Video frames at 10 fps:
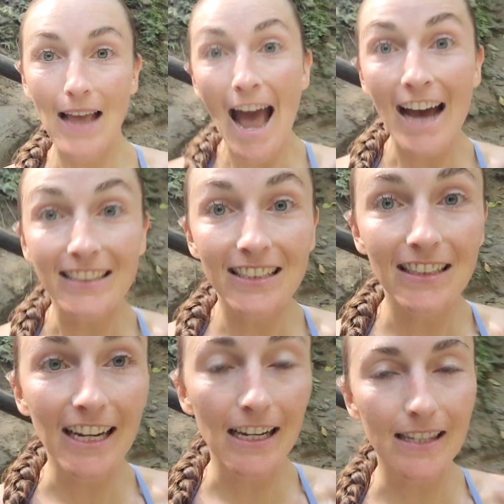And
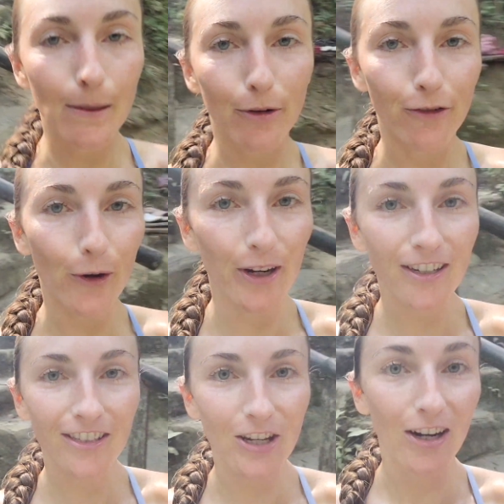like I said before,
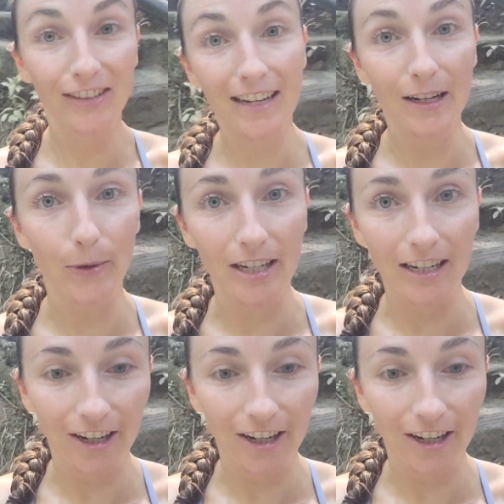there's hardly anyone here.